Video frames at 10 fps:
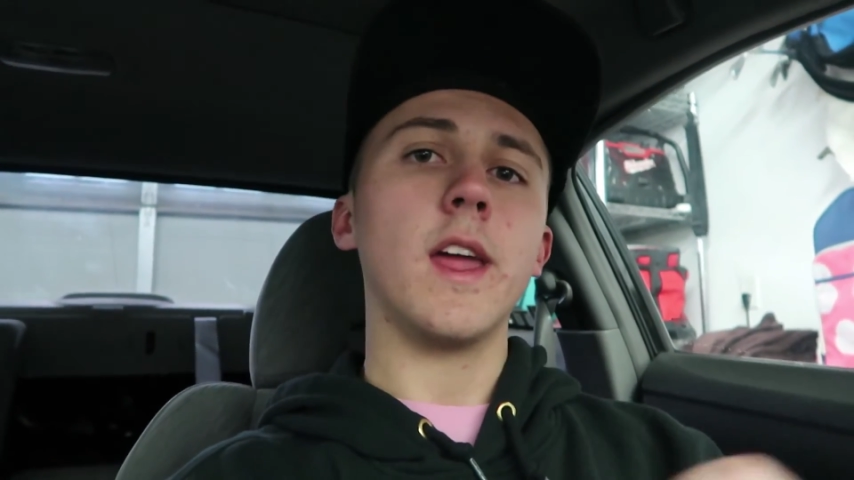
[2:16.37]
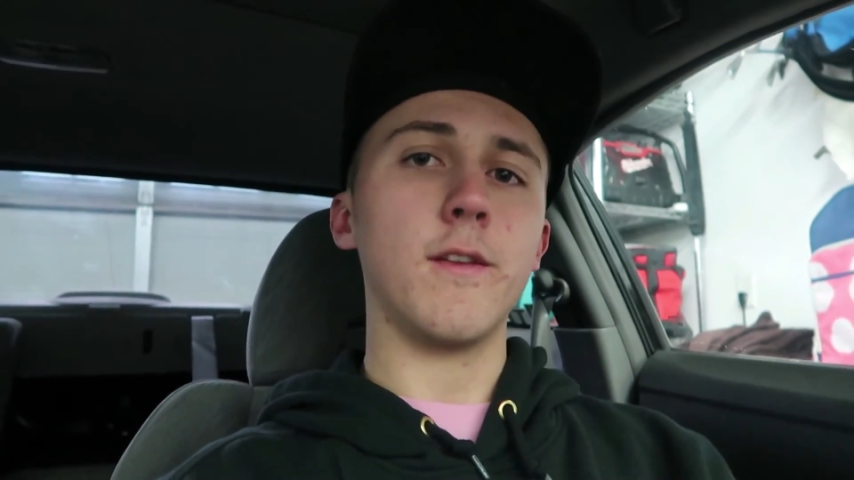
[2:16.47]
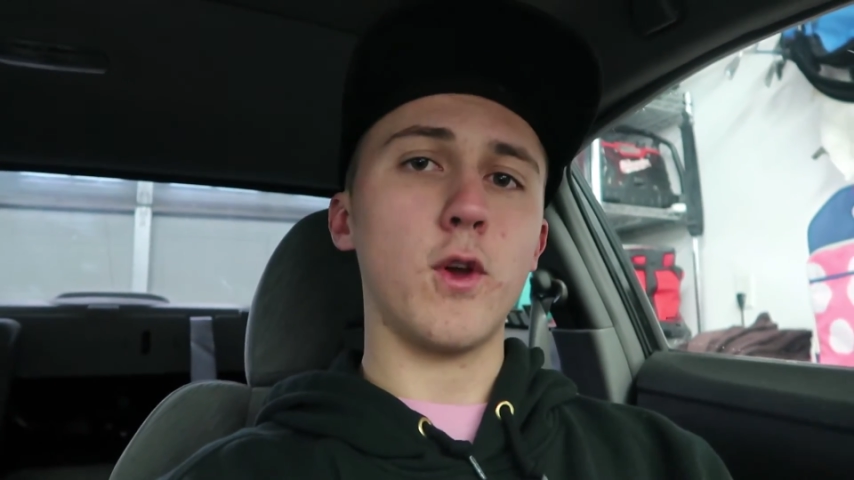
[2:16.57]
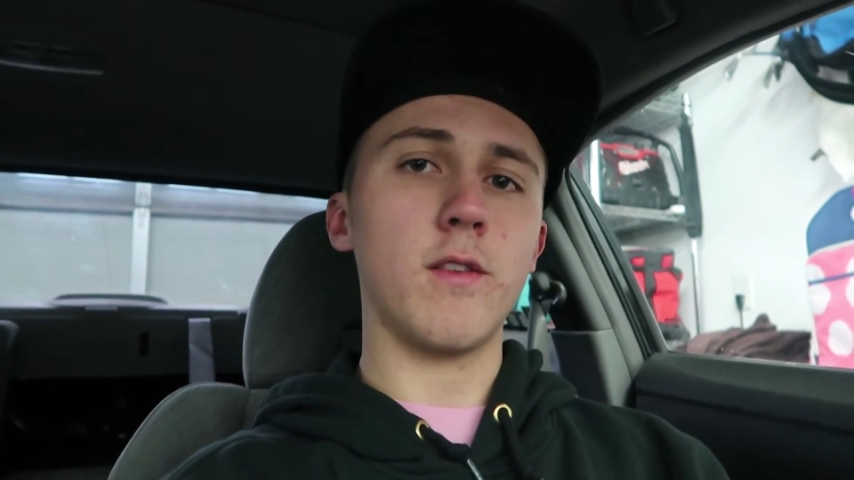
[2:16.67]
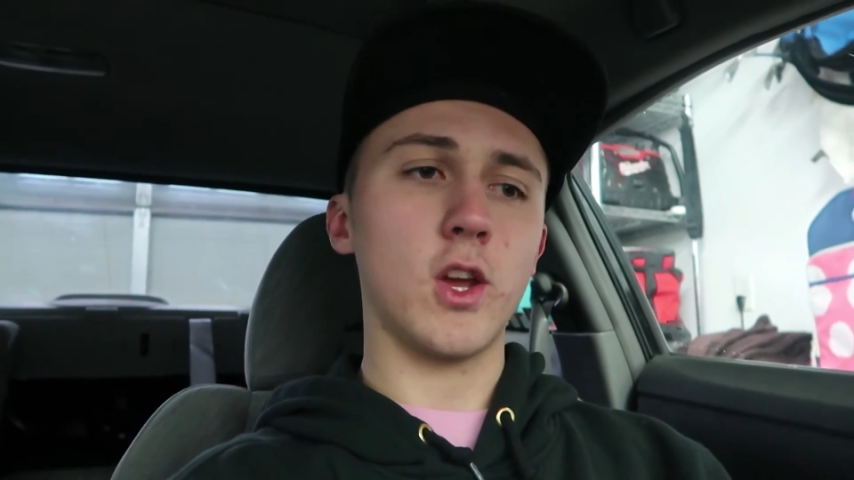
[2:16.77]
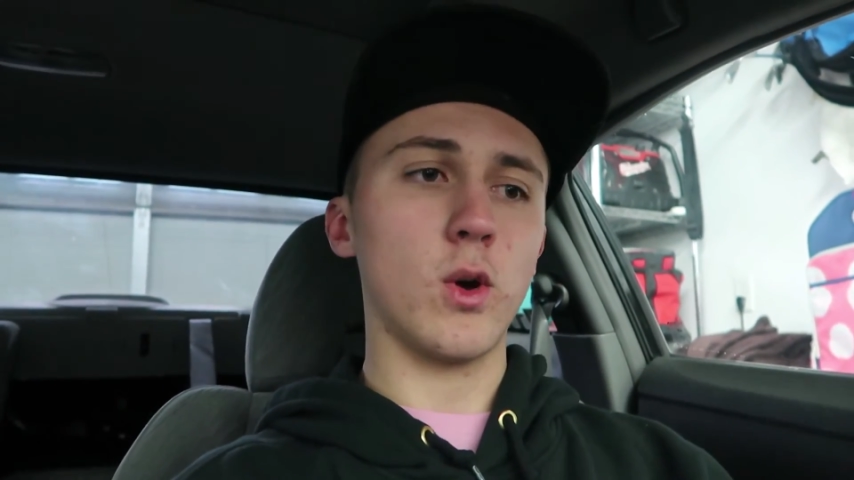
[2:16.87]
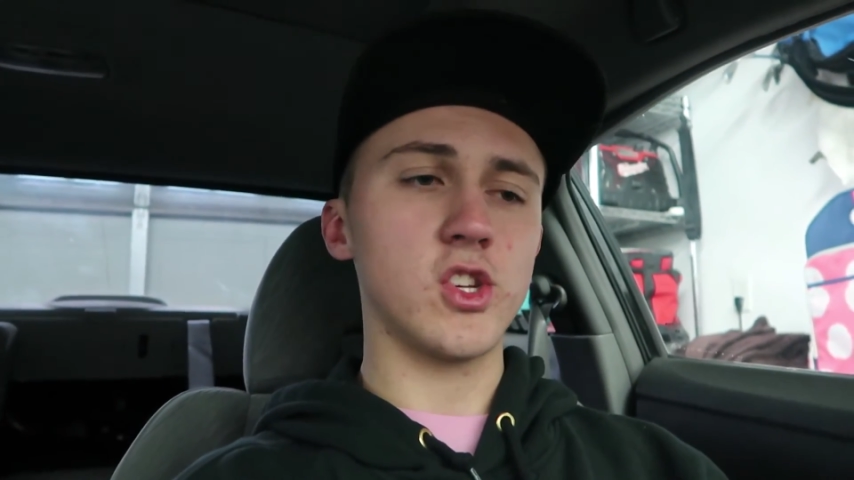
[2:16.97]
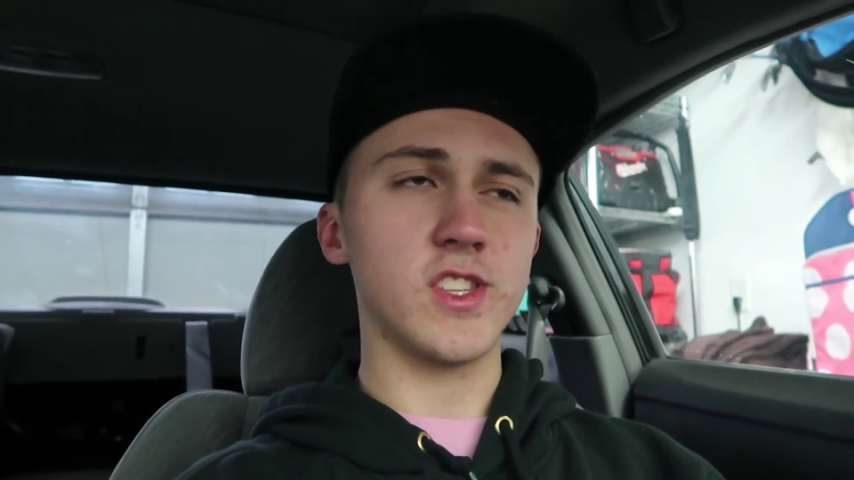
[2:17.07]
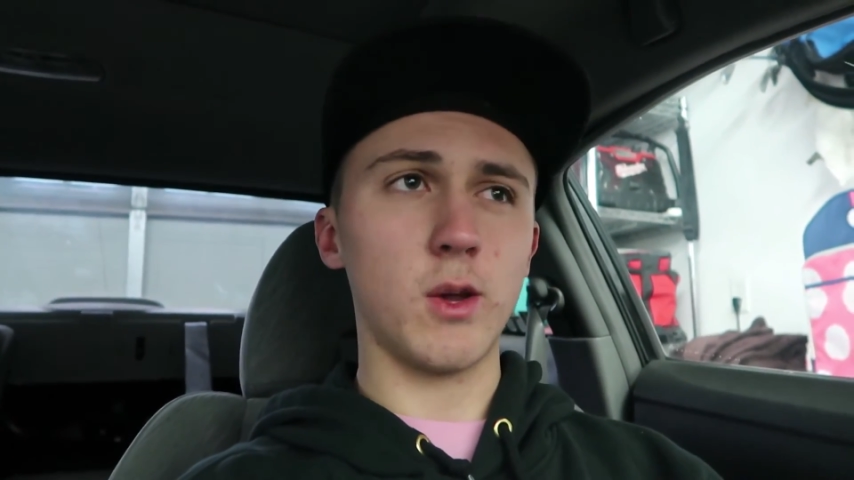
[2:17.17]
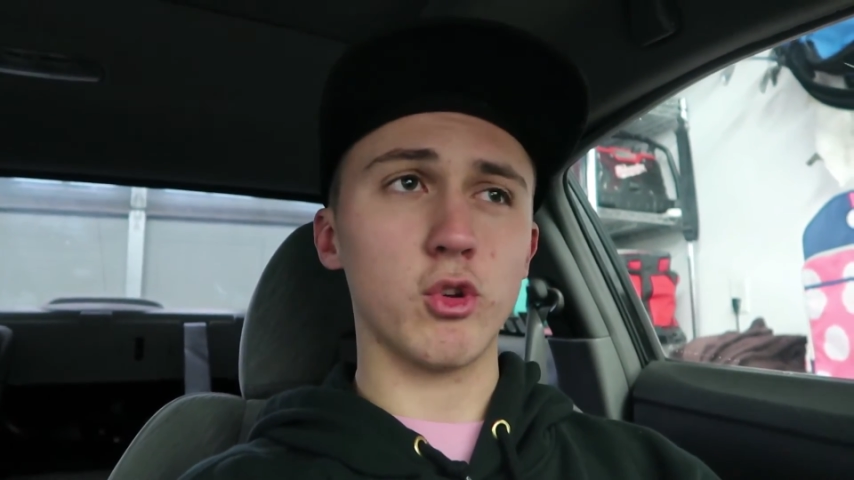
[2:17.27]
And if you have any
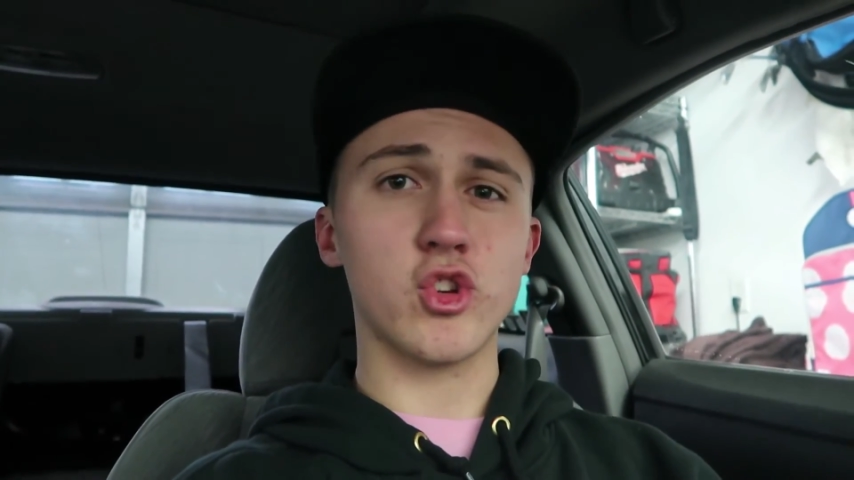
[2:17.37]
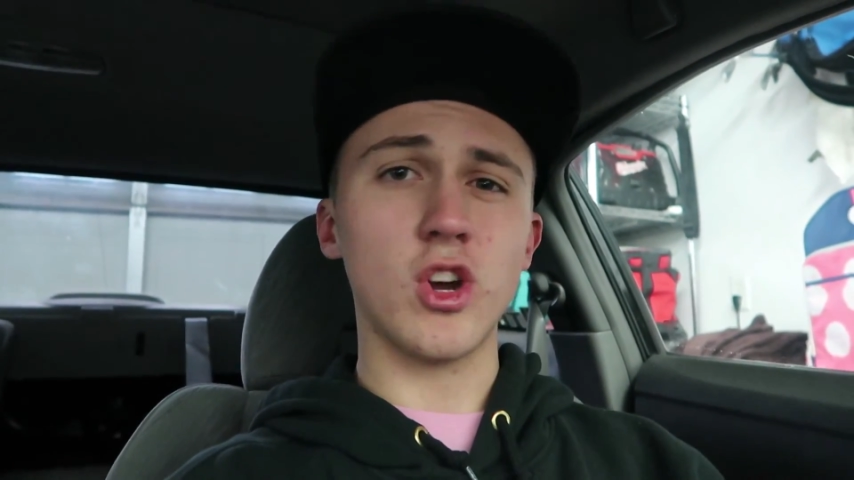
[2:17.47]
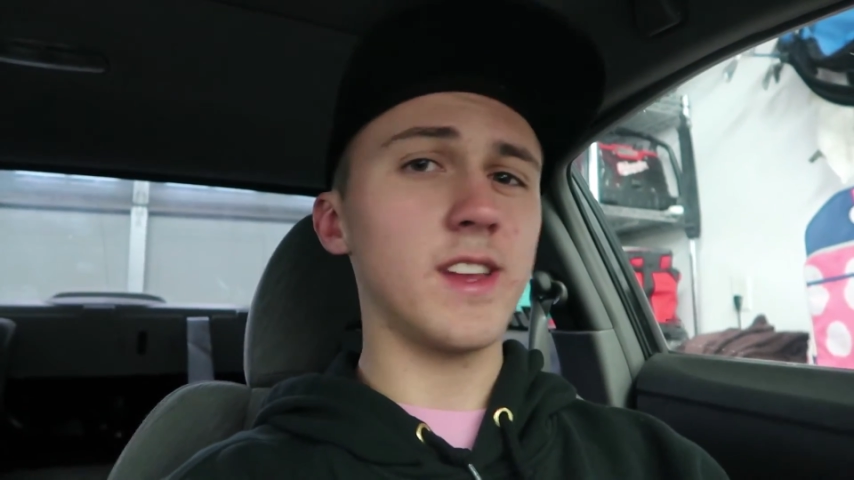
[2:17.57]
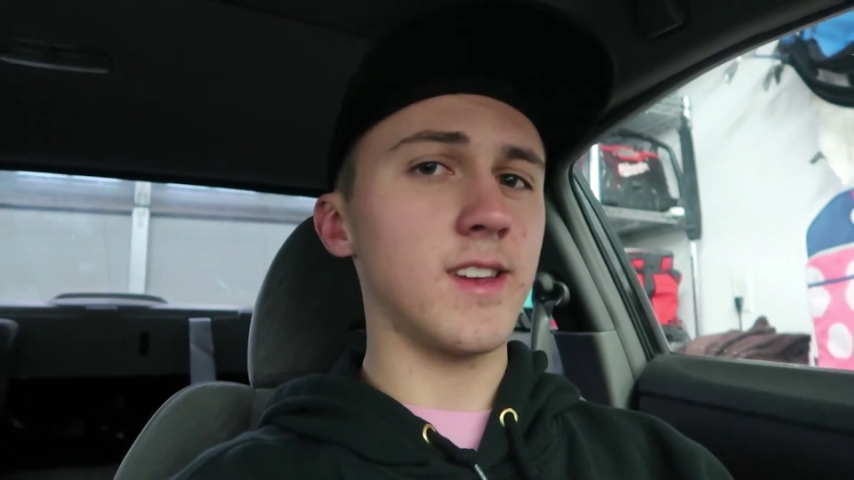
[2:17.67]
questions, I will try